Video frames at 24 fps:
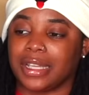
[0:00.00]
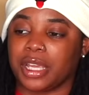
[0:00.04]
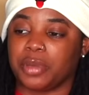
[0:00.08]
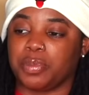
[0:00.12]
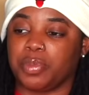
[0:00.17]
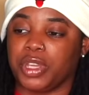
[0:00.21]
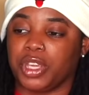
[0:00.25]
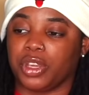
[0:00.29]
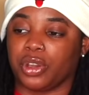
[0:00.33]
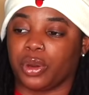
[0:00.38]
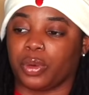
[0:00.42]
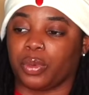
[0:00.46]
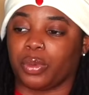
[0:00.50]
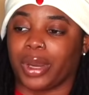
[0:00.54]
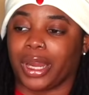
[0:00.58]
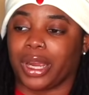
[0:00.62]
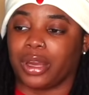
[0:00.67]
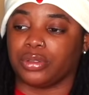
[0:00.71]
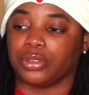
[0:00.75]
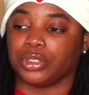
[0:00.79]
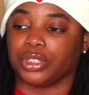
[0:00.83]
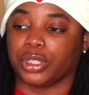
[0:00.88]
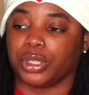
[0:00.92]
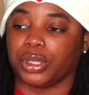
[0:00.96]
like being
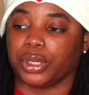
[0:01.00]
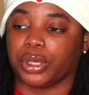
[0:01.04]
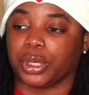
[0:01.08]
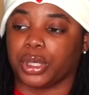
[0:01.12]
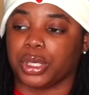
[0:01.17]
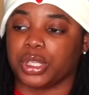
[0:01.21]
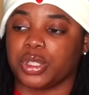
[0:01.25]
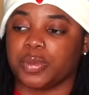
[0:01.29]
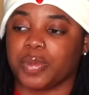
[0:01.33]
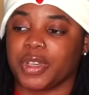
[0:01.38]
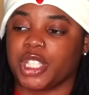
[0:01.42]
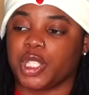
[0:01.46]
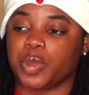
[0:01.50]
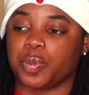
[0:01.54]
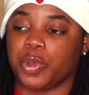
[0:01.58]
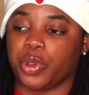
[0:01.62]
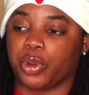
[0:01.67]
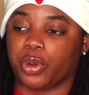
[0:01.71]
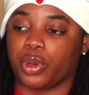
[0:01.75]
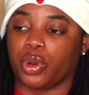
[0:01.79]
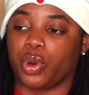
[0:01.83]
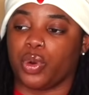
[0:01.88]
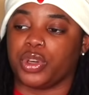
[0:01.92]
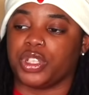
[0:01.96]
around her because my
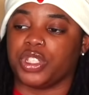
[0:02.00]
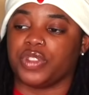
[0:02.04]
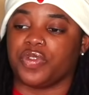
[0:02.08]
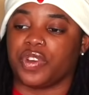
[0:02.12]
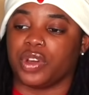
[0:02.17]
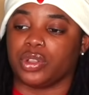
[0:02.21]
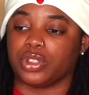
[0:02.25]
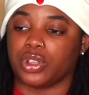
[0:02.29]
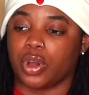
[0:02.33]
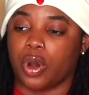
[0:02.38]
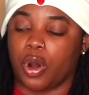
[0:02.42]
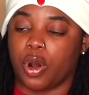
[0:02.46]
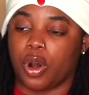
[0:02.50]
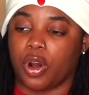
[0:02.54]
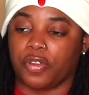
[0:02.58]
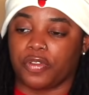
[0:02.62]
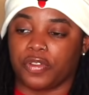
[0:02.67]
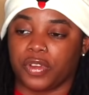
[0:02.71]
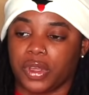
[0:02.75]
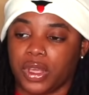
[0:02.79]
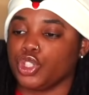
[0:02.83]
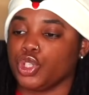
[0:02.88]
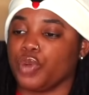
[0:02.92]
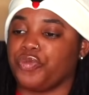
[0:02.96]
spirit always felt off.
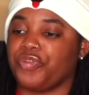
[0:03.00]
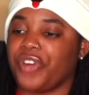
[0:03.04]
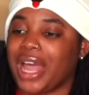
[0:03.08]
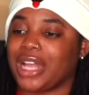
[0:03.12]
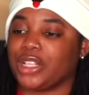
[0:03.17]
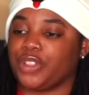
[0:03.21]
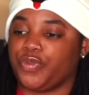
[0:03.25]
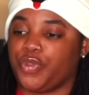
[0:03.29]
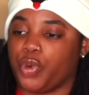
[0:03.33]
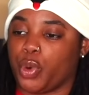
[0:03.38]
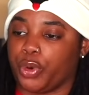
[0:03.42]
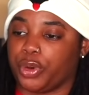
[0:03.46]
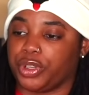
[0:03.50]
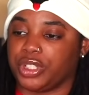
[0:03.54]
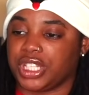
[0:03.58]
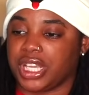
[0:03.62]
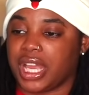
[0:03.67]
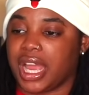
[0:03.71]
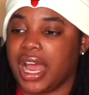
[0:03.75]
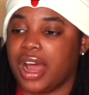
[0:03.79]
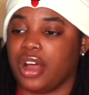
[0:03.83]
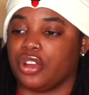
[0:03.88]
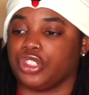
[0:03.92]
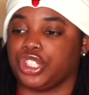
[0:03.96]
So fast forward to
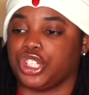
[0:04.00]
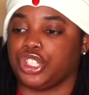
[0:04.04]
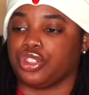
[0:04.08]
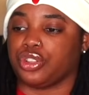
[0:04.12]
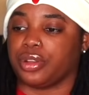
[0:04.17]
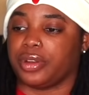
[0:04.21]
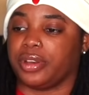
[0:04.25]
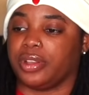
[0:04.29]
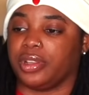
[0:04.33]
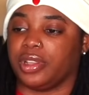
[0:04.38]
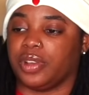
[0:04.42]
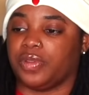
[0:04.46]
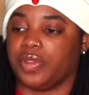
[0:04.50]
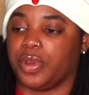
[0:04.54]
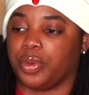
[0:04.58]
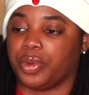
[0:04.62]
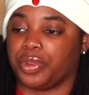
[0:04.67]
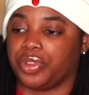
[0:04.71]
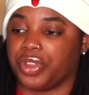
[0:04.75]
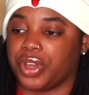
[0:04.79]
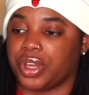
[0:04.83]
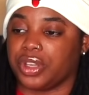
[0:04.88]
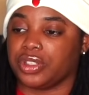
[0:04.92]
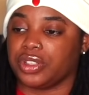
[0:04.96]
how she started living
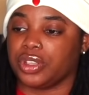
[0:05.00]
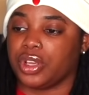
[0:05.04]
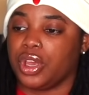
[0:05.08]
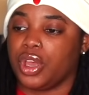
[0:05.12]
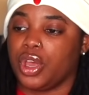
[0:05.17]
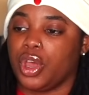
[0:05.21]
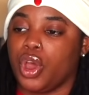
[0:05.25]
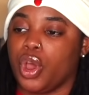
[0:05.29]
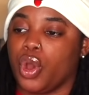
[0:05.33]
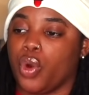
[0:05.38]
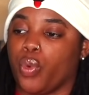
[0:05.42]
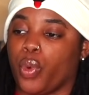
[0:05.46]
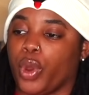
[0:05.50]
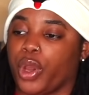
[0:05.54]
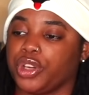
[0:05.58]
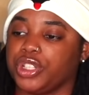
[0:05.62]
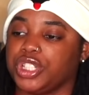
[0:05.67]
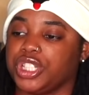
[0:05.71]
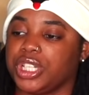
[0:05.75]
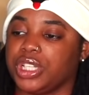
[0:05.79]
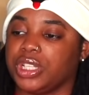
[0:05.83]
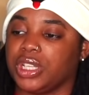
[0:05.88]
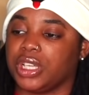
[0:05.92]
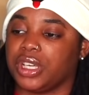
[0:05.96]
with us. Where
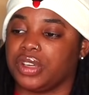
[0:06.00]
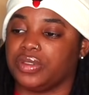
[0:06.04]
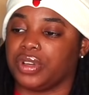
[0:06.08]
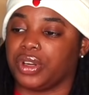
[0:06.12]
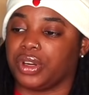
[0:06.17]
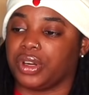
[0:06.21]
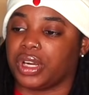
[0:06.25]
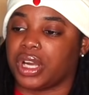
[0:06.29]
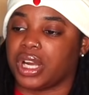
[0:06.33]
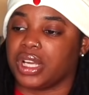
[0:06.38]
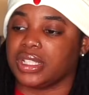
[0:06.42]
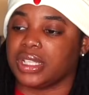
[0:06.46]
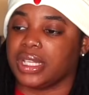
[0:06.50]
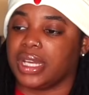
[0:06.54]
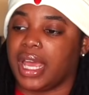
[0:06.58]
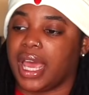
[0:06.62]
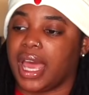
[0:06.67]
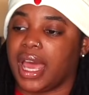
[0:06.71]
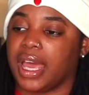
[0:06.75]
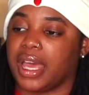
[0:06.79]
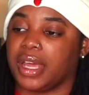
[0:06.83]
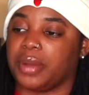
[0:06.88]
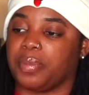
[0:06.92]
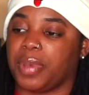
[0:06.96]
she lived, her cousin
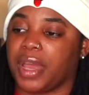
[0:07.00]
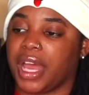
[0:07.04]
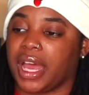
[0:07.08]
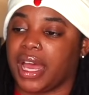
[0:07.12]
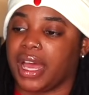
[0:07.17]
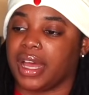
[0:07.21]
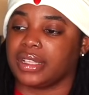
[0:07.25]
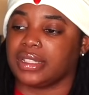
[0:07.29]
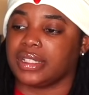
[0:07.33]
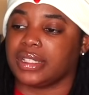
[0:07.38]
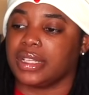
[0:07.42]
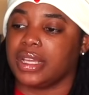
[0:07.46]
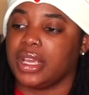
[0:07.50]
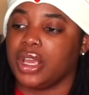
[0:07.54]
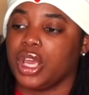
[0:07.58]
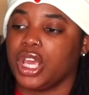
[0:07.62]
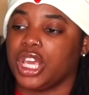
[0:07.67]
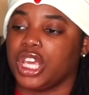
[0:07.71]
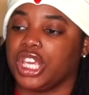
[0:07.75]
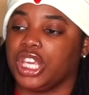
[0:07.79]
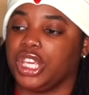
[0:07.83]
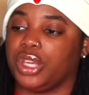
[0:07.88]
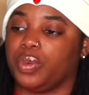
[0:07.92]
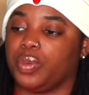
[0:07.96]
had passed.
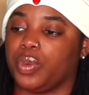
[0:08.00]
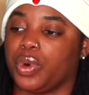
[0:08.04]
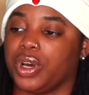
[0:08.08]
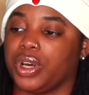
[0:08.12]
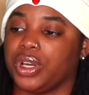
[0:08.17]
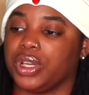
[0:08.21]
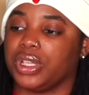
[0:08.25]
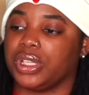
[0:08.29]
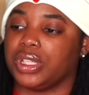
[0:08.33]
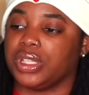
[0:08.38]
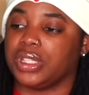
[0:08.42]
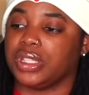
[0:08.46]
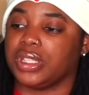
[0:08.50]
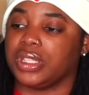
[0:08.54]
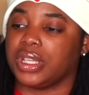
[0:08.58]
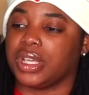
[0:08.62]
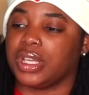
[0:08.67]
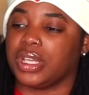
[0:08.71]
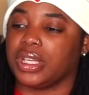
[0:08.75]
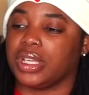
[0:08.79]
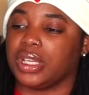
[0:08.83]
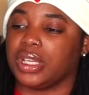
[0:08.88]
He was